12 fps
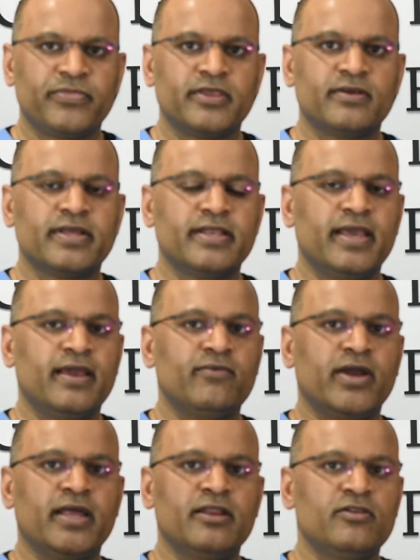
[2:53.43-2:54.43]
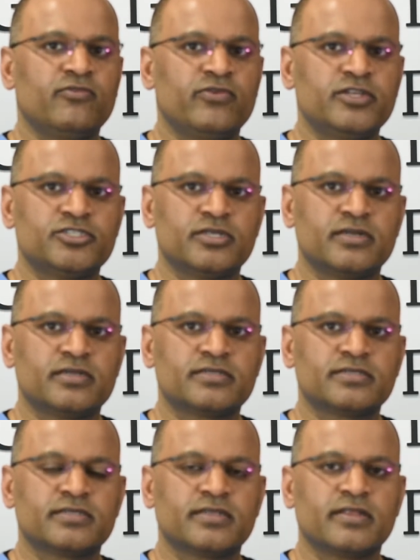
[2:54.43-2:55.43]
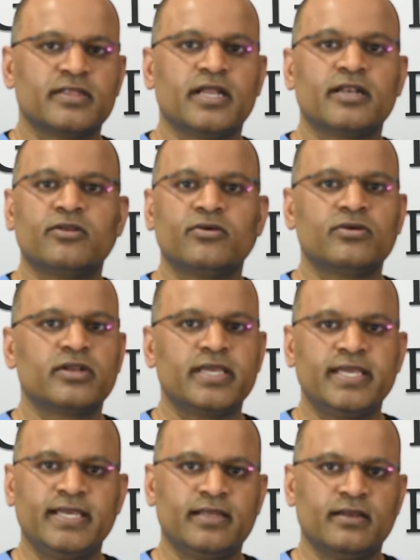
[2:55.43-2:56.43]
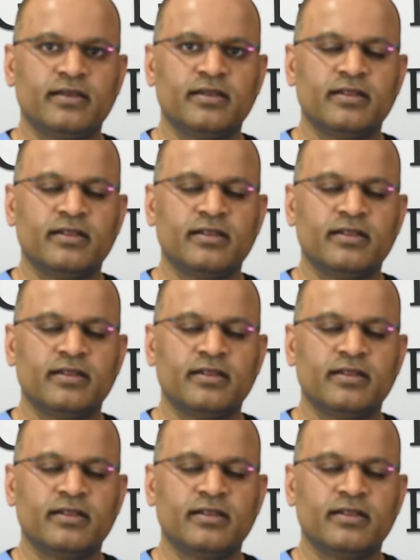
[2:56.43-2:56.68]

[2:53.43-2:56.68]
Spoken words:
you can have anal fissures that don't heal.